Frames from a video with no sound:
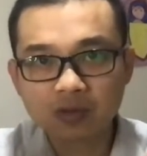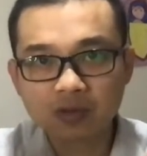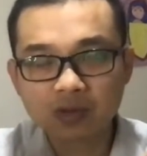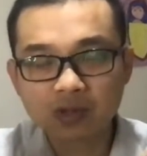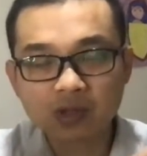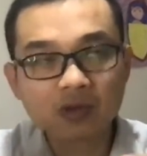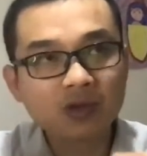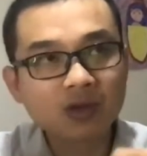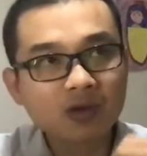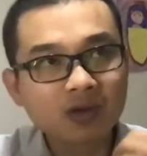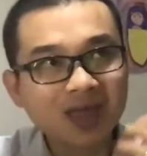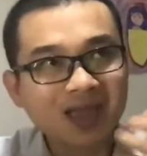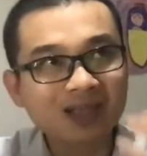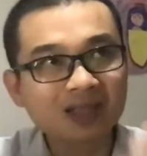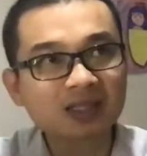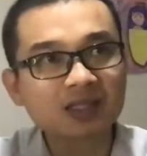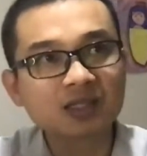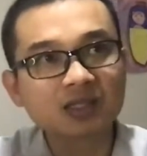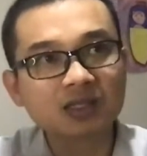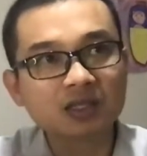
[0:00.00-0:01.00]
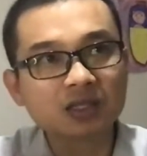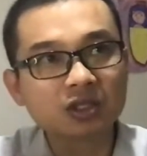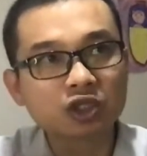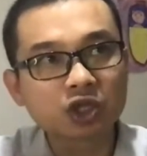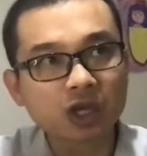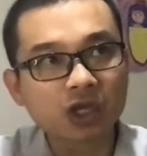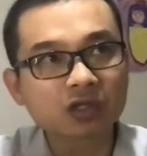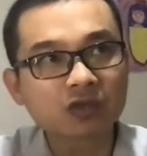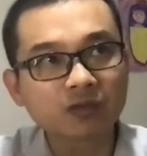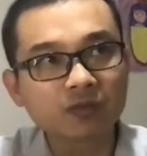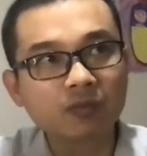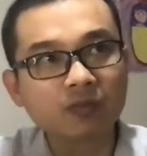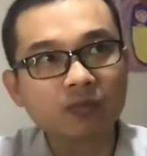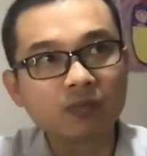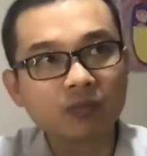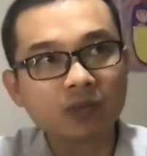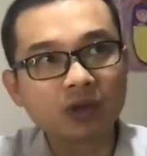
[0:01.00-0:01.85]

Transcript: you can see the change of